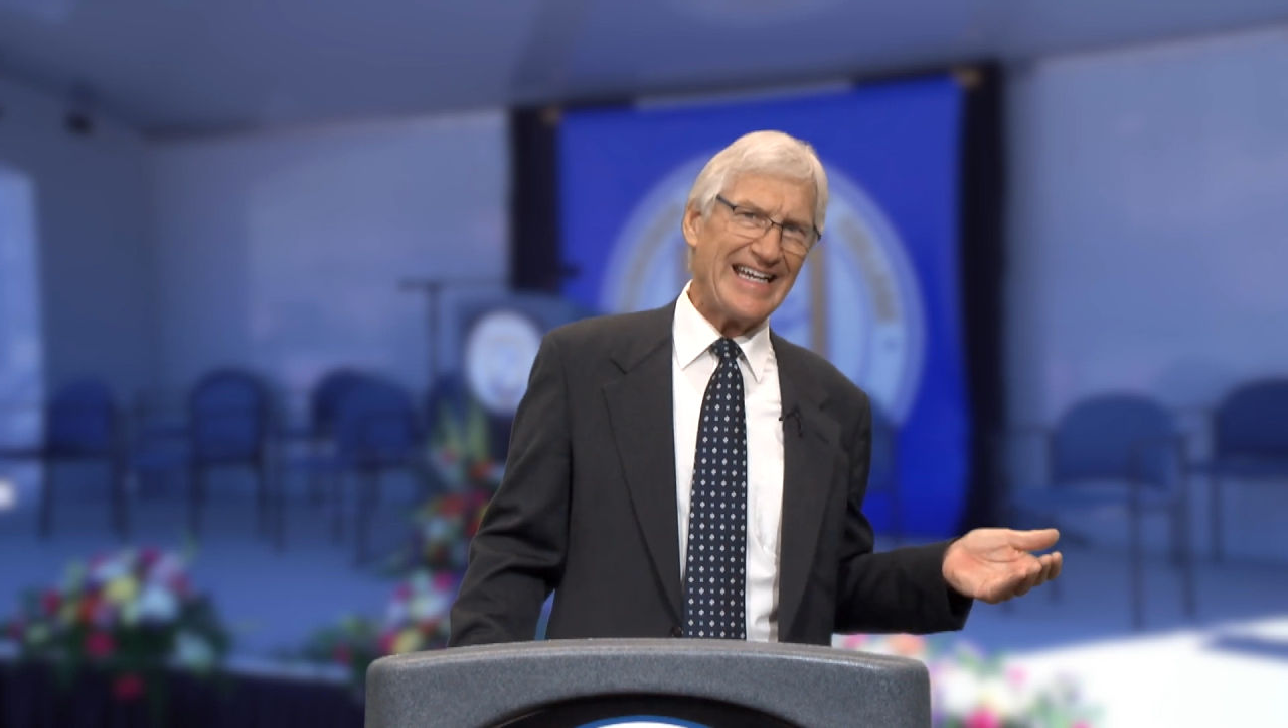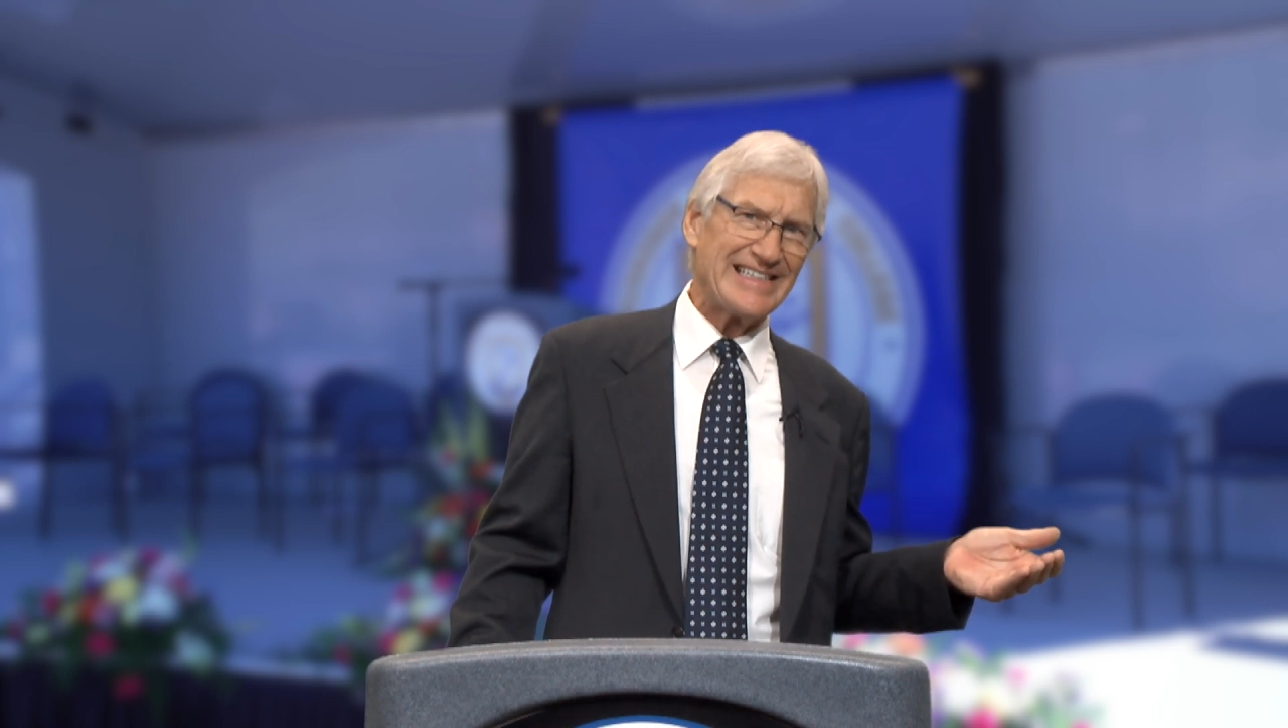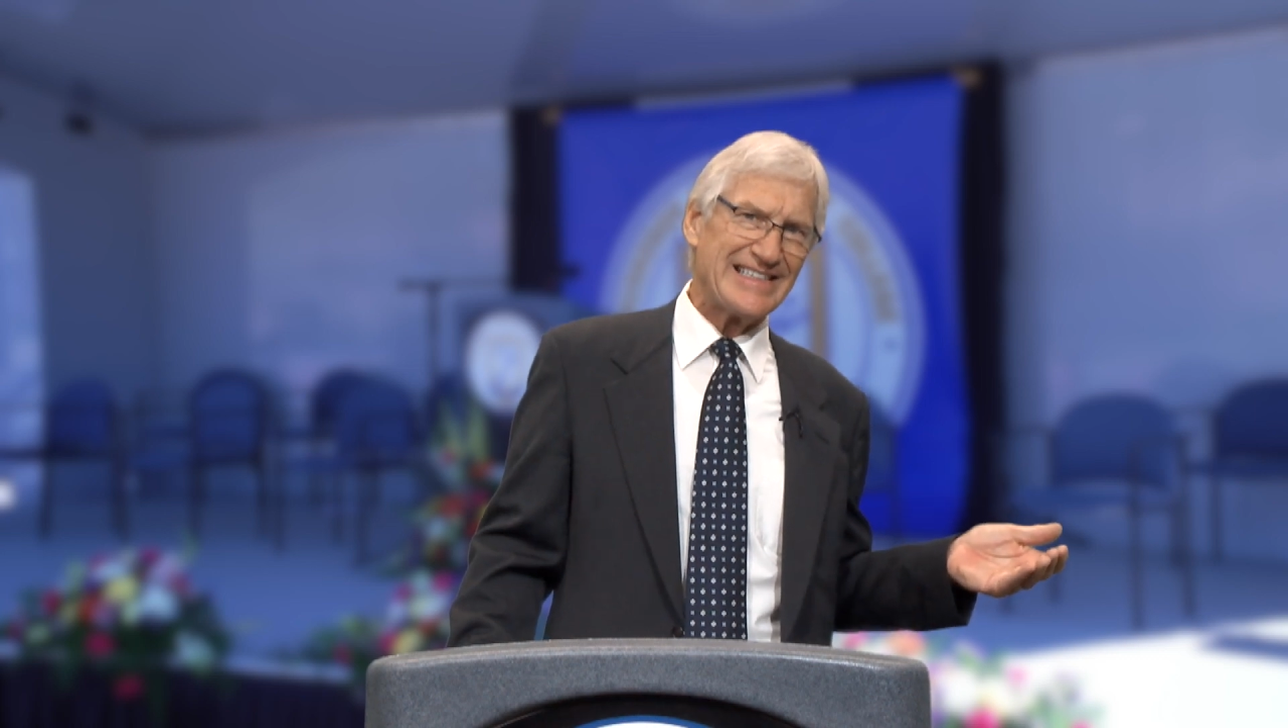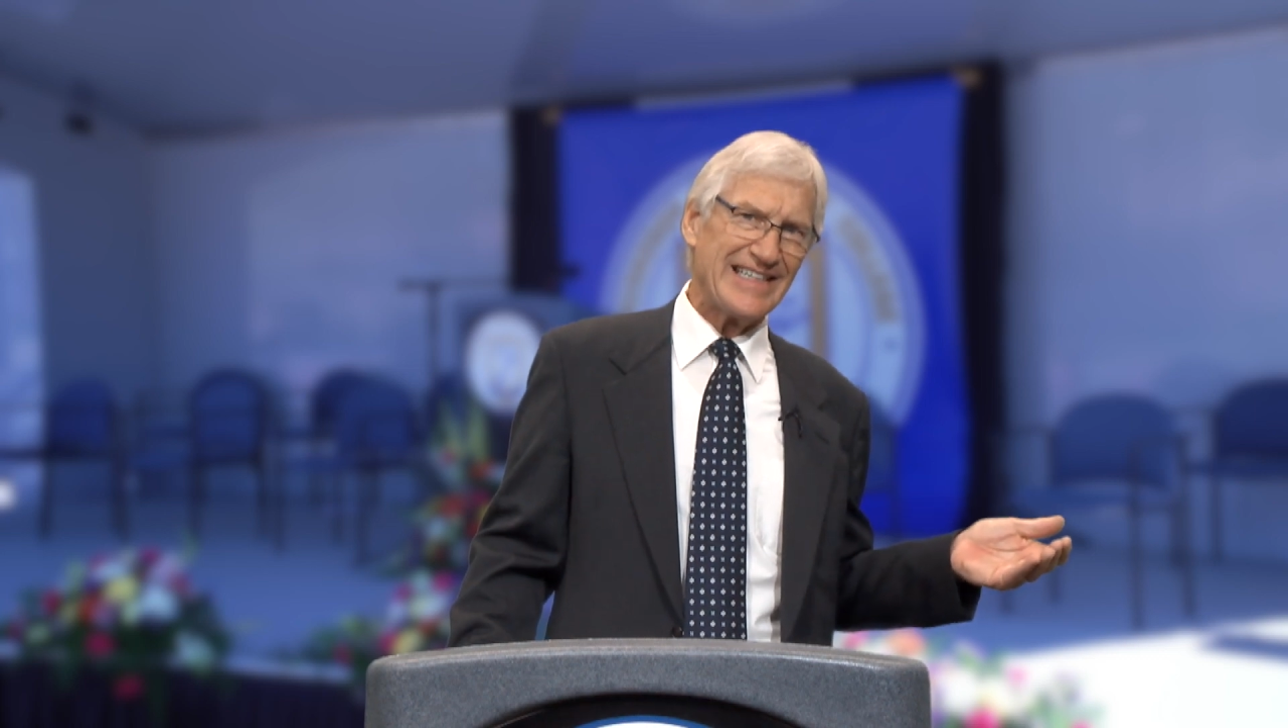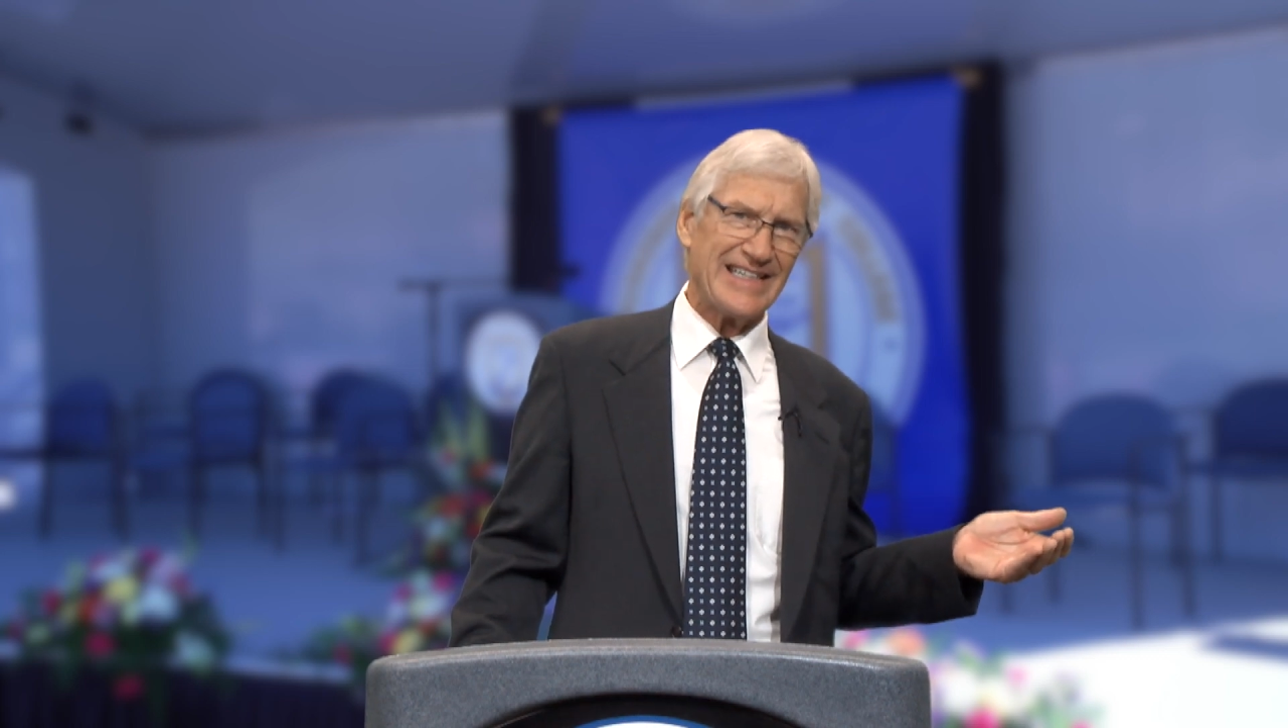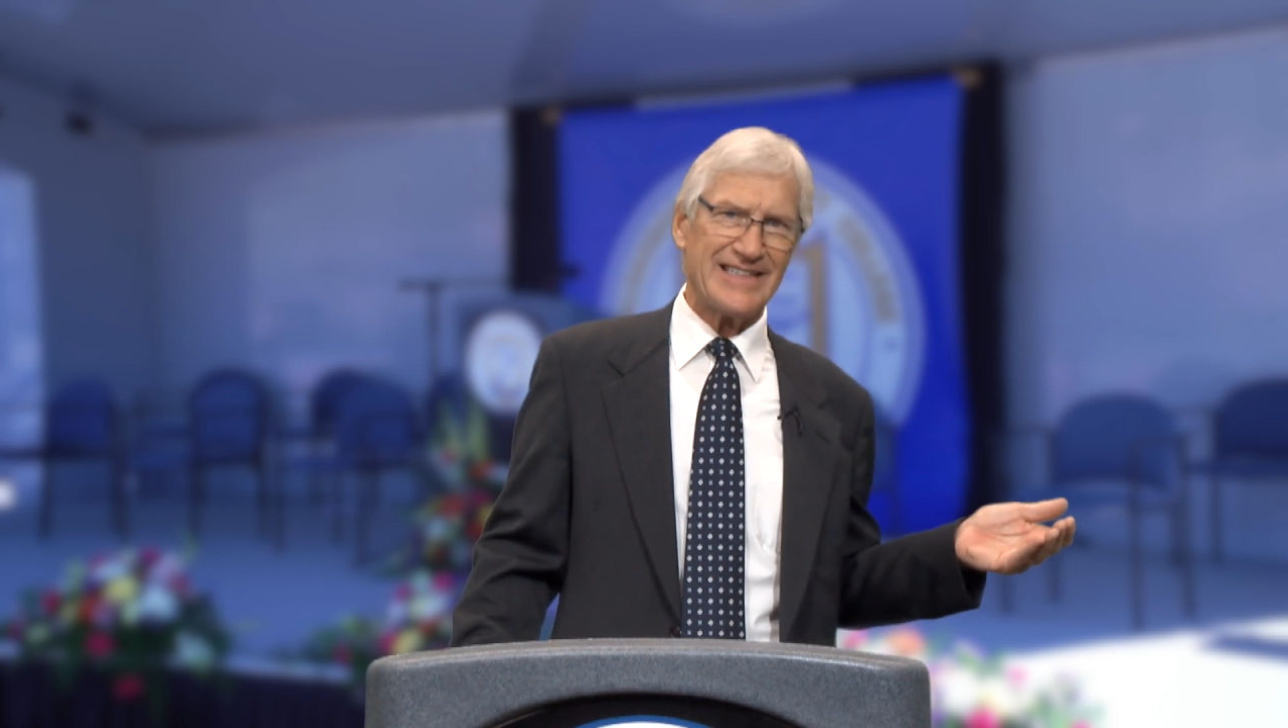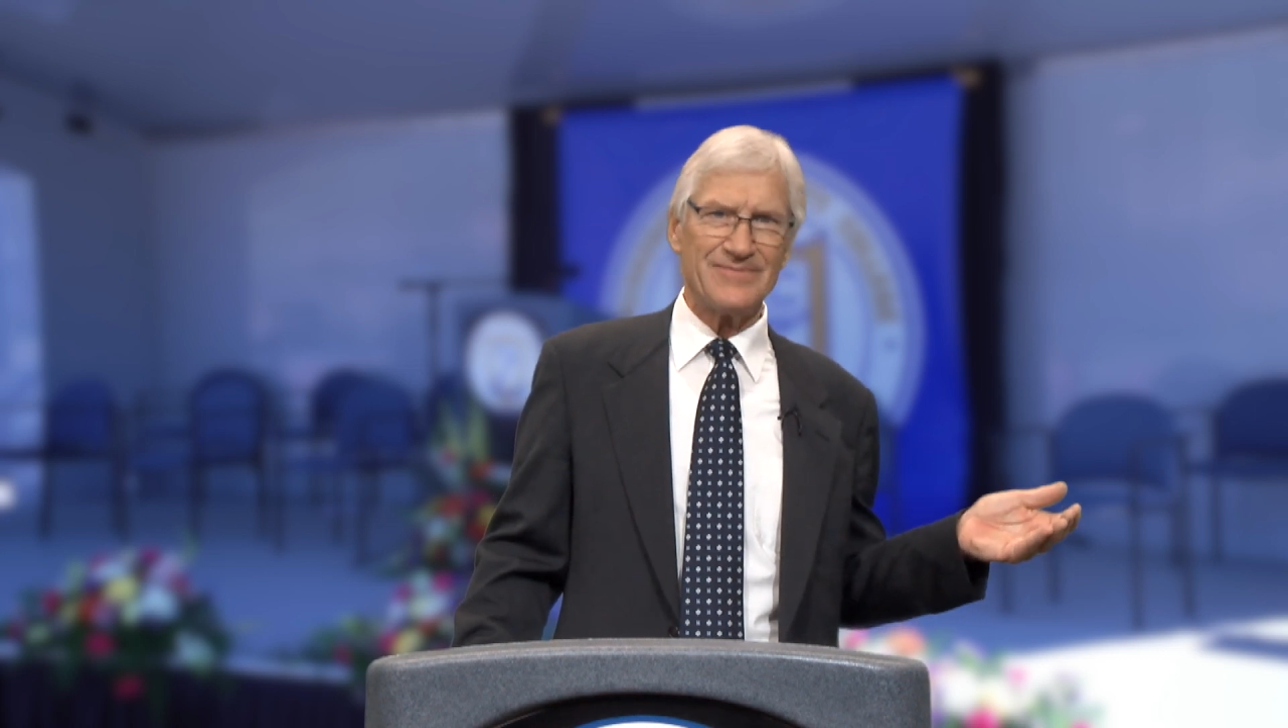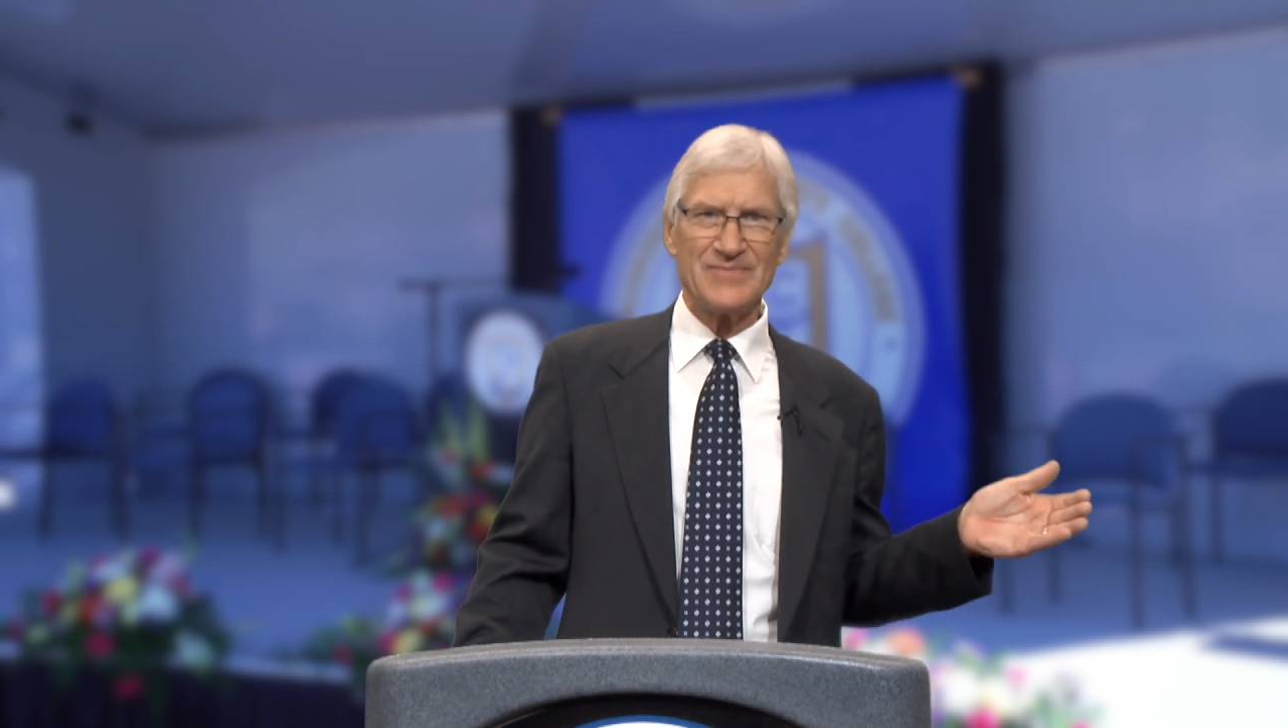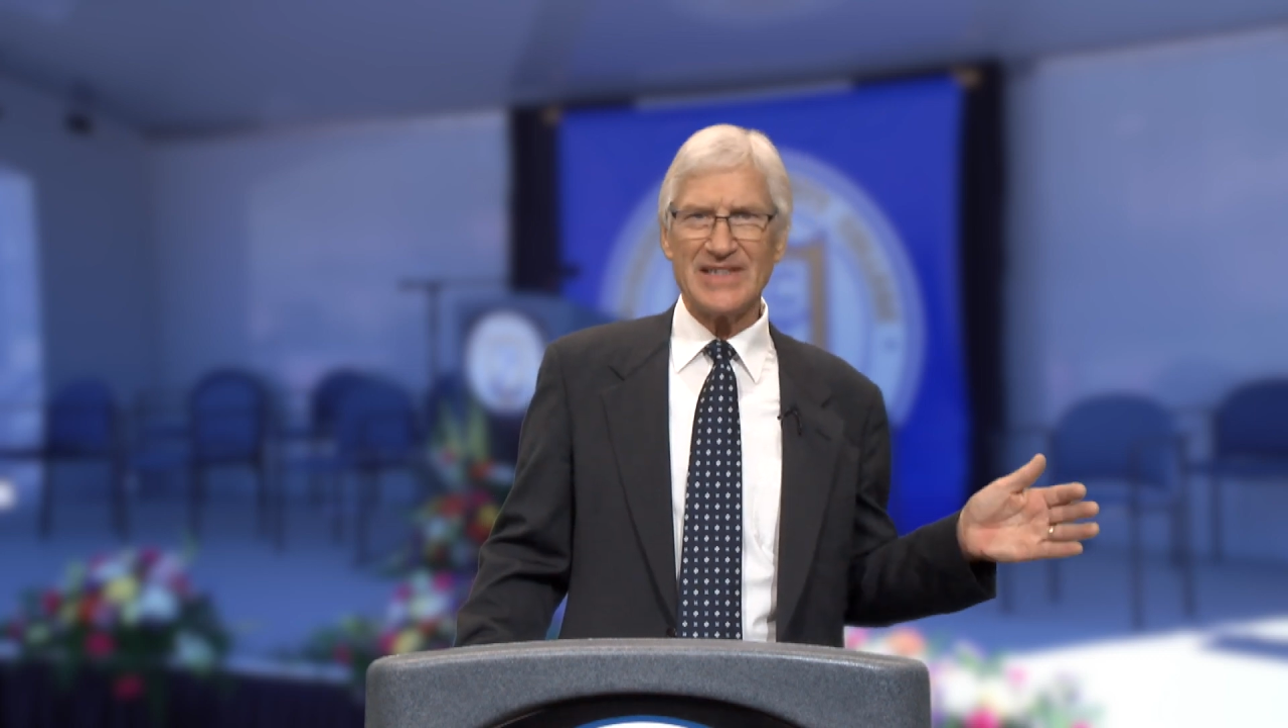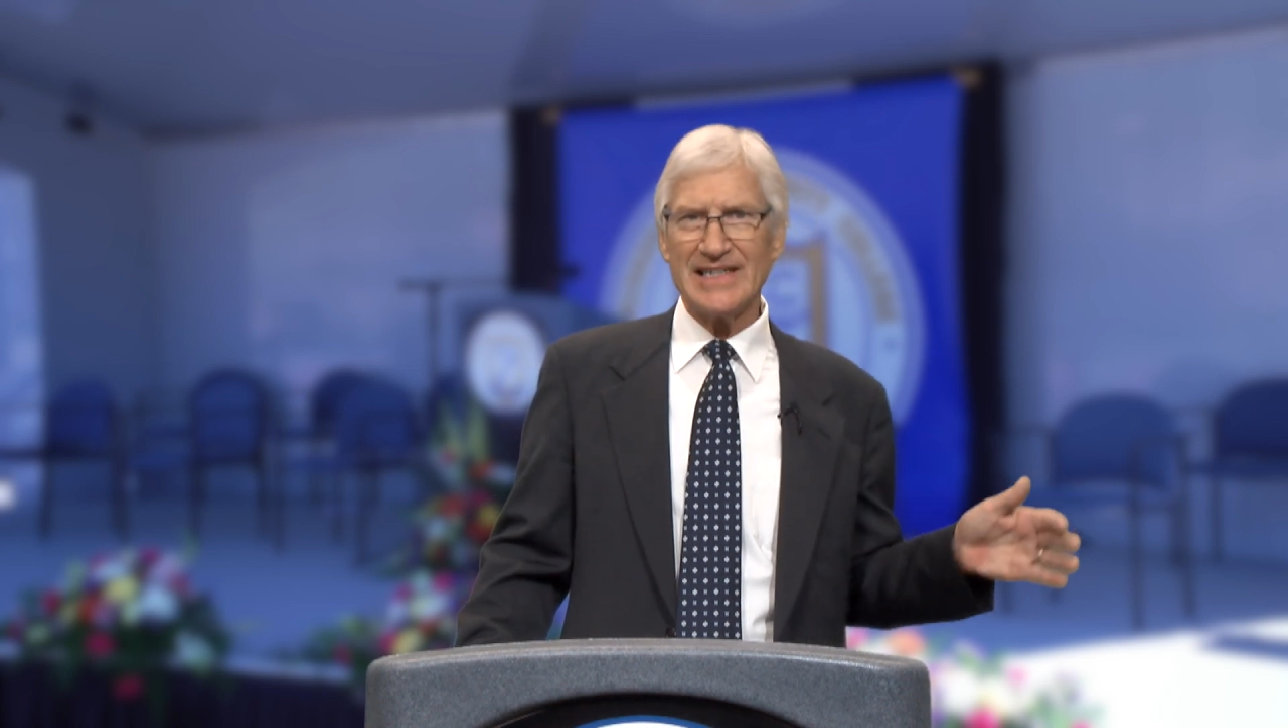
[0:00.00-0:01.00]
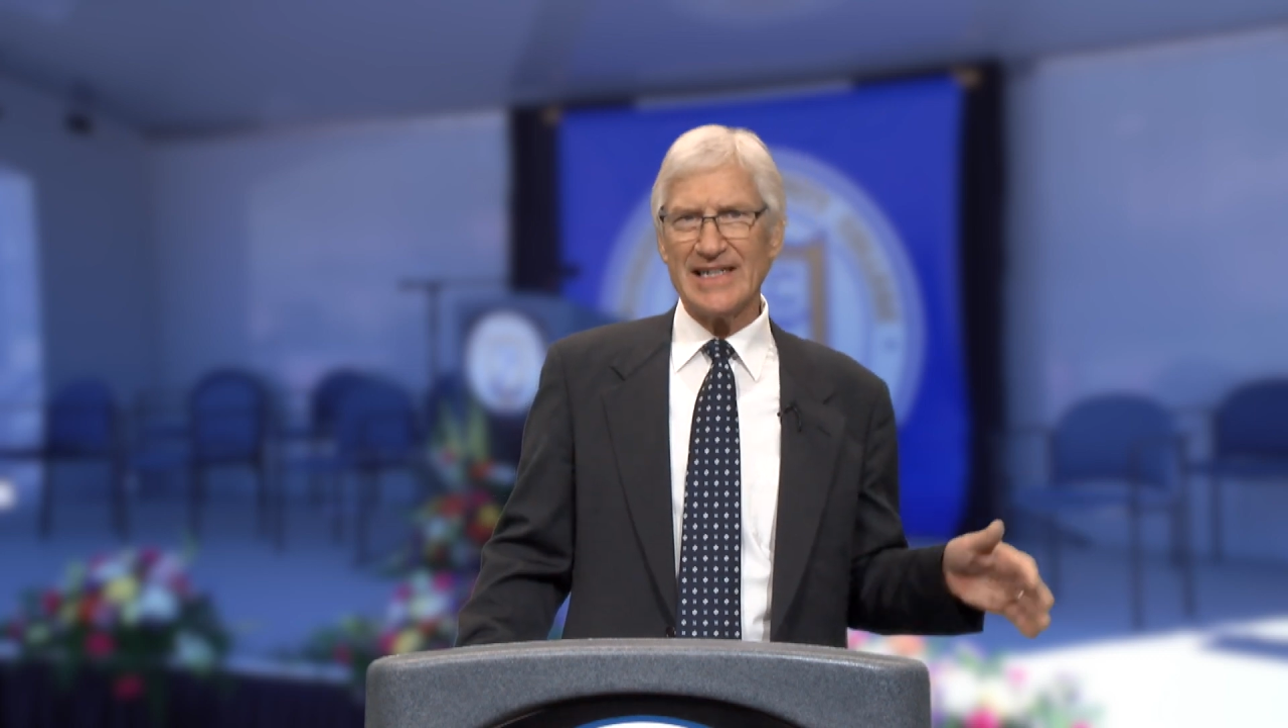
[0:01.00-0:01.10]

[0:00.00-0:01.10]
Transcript: 18